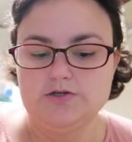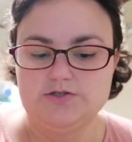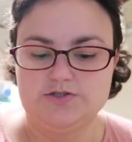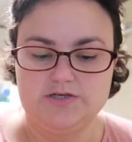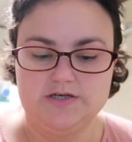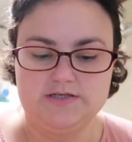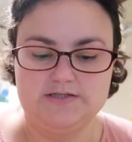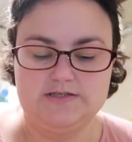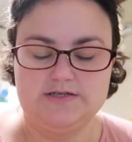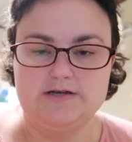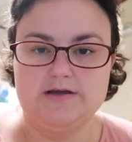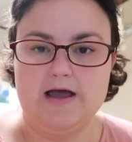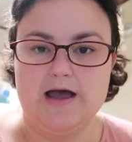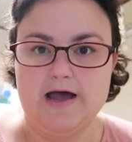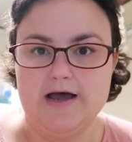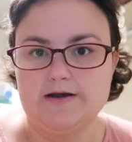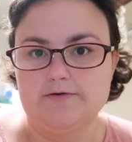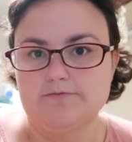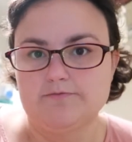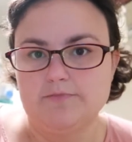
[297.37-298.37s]
Just
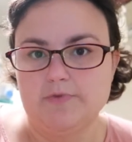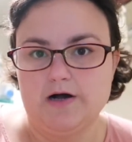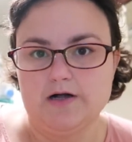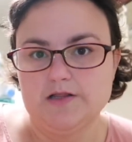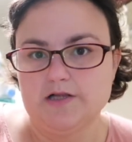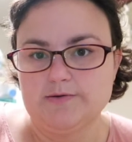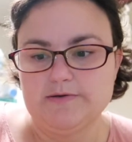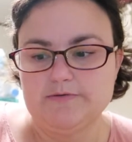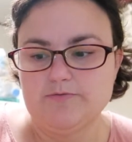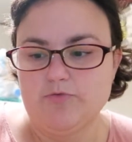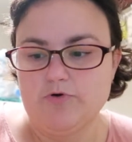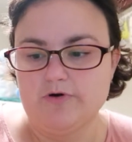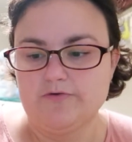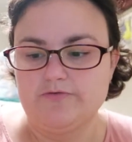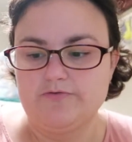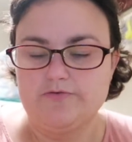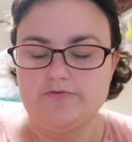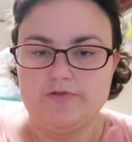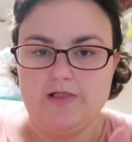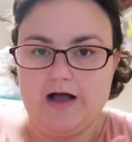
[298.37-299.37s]
add a little bit more
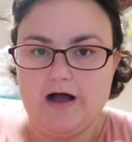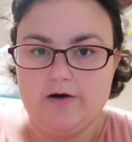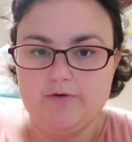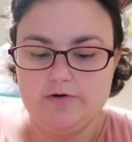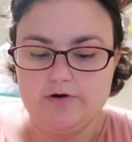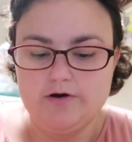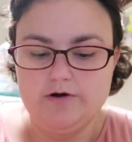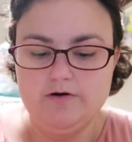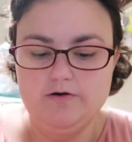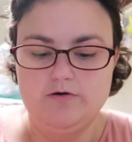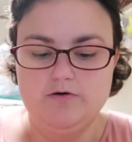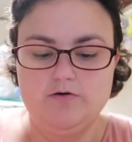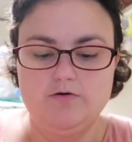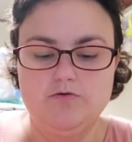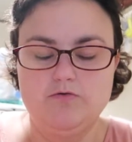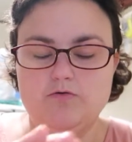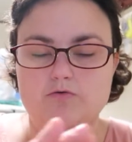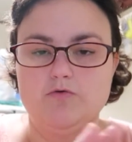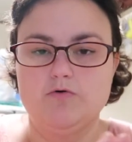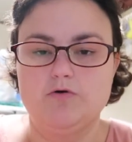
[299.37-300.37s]
flour
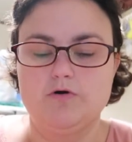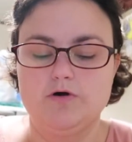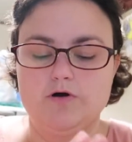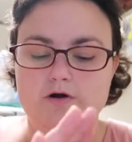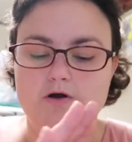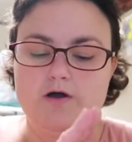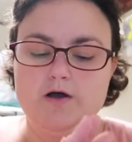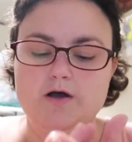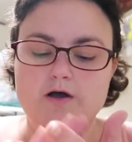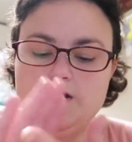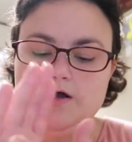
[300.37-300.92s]
or